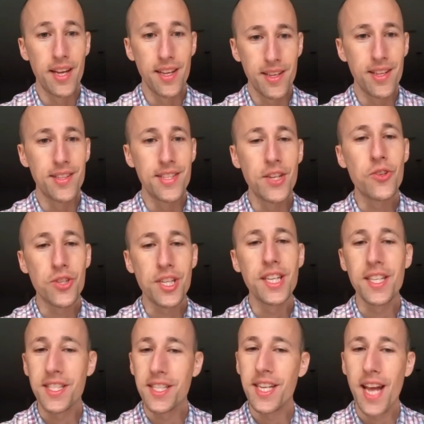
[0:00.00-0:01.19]
it's interesting to
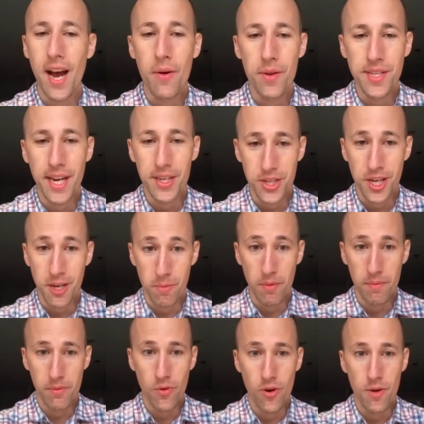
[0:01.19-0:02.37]
see how he's actually going to
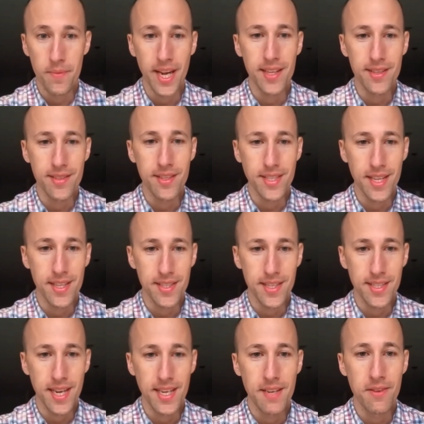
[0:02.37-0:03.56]
perform against this NC
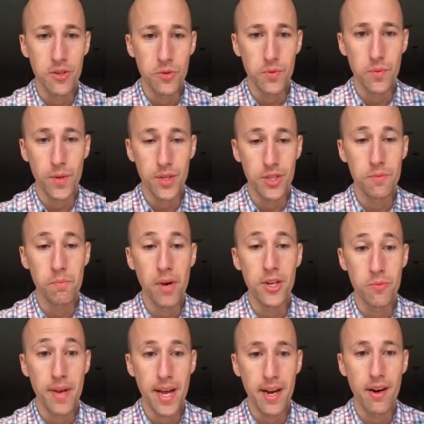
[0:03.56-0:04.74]
State defense, which is much
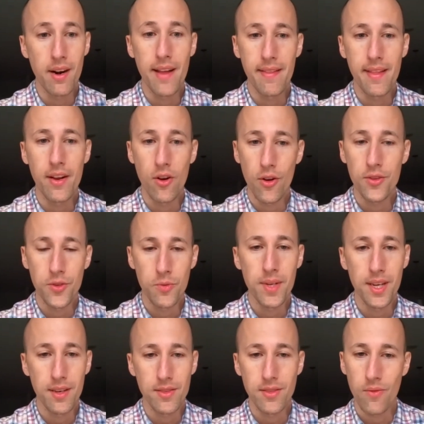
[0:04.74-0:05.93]
better. And then also
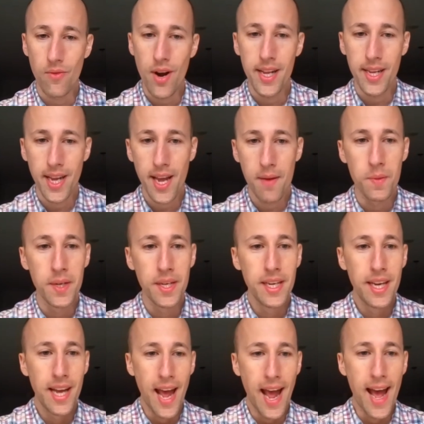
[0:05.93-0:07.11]
because the running game
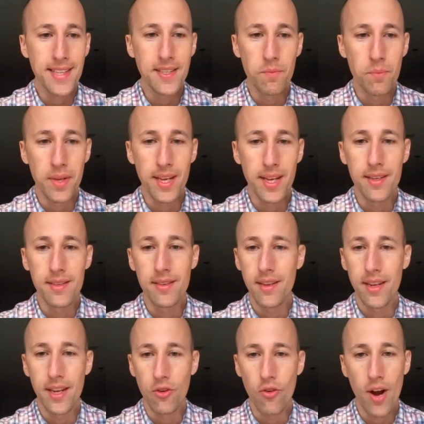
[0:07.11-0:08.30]
hasn't been
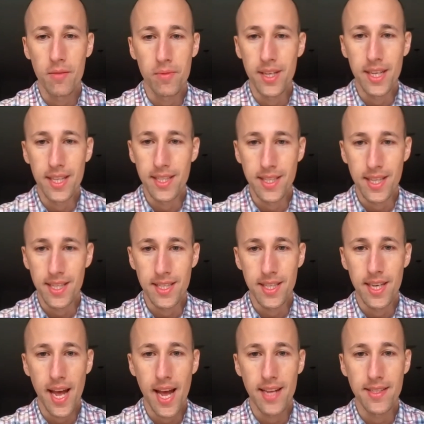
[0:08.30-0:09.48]
incredibly consistent,
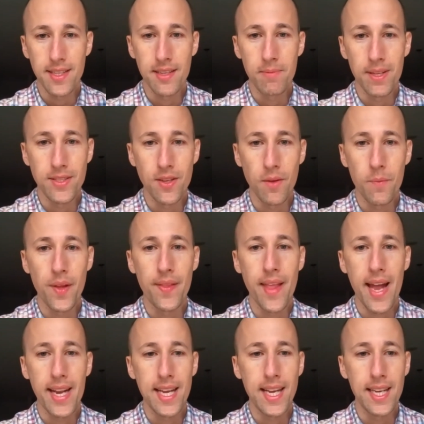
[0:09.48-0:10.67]
hasn't been something
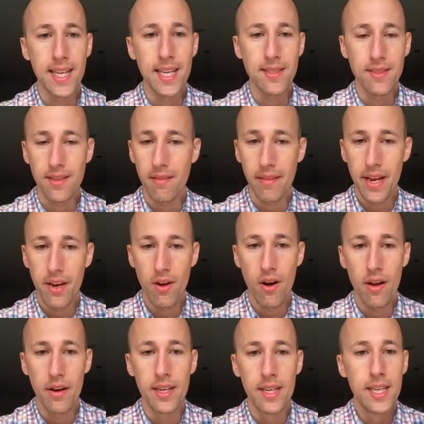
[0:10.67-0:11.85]
that he can easily lean
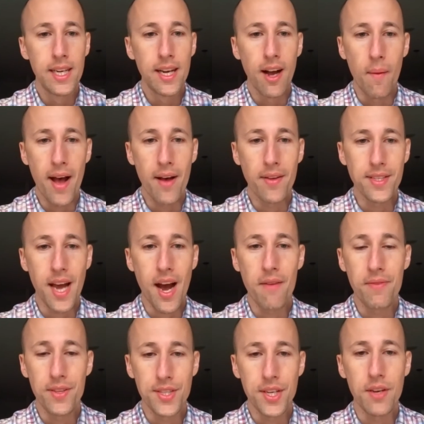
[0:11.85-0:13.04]
on. How's the
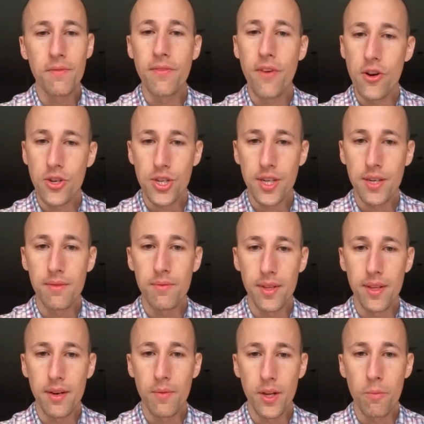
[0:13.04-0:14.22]
offense going to function when
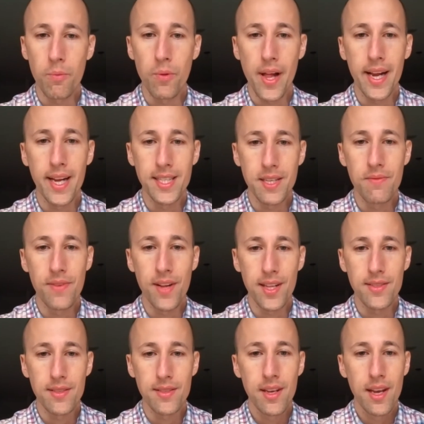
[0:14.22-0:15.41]
they're playing a
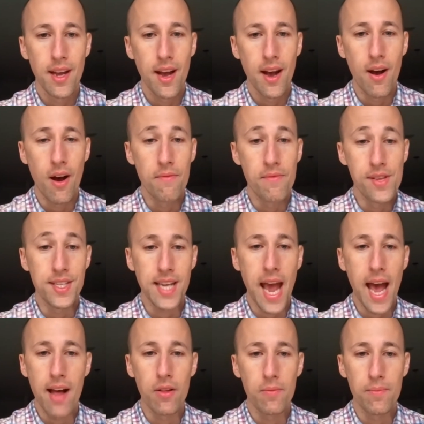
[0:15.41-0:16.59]
defense of this
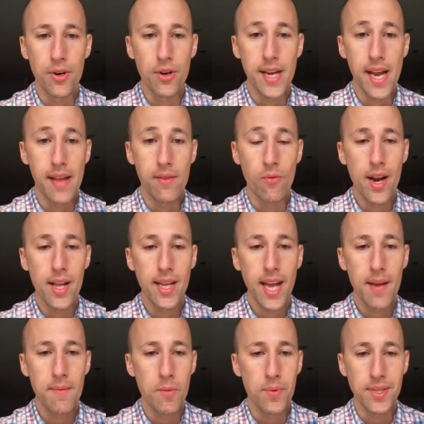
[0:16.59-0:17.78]
caliber? And yeah, the running
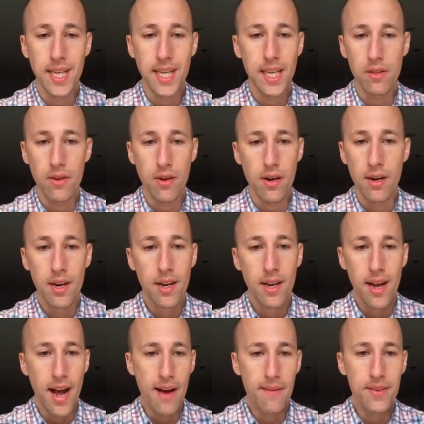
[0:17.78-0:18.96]
game in particular.
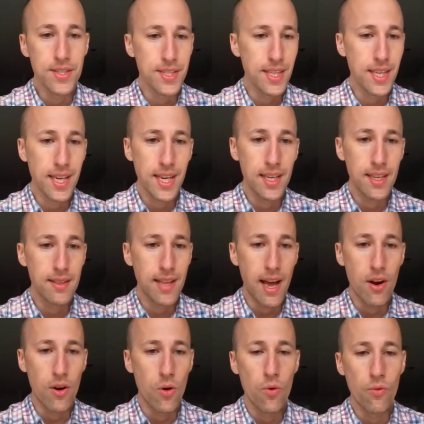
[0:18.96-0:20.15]
Obviously, that
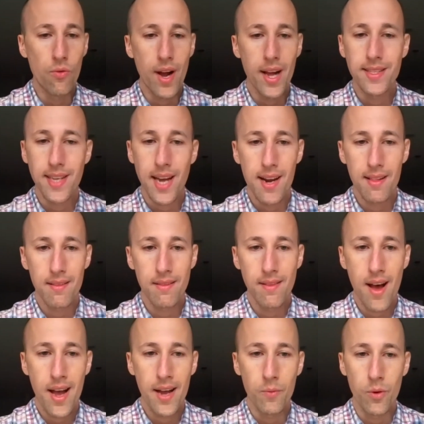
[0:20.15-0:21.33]
whole right side of the
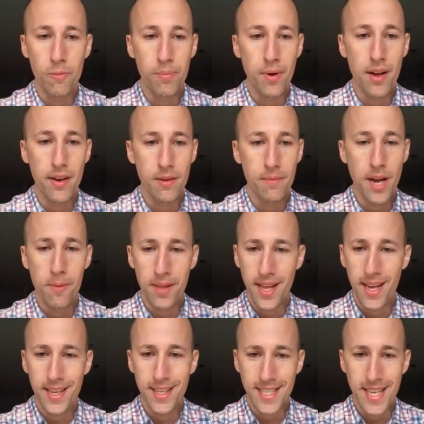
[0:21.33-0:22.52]
line, Will Putnam now
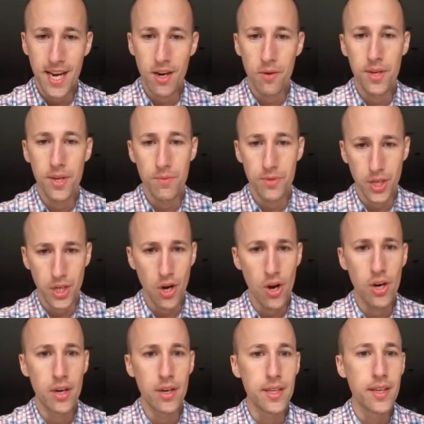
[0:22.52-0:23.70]
playing center. He was a
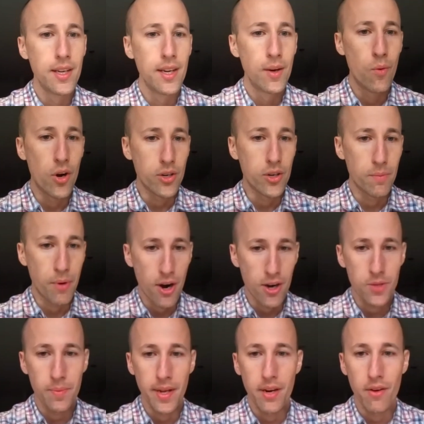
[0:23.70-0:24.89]
guard. Walker Parks
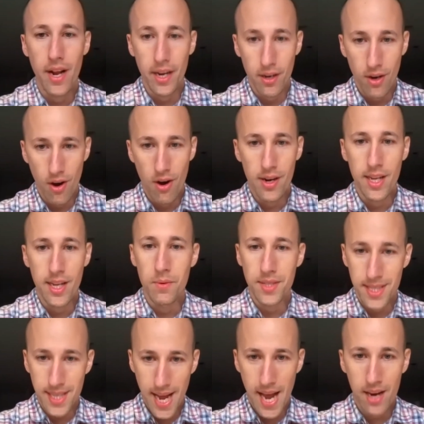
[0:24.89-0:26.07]
playing right guard. He was a
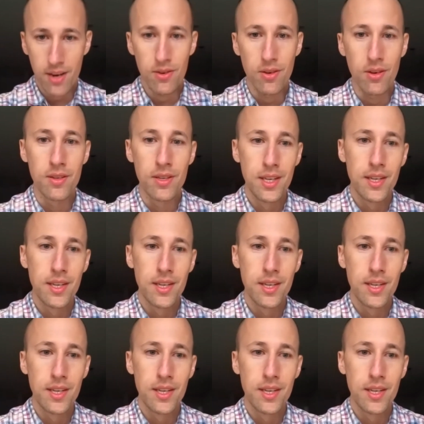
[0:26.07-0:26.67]
tackle.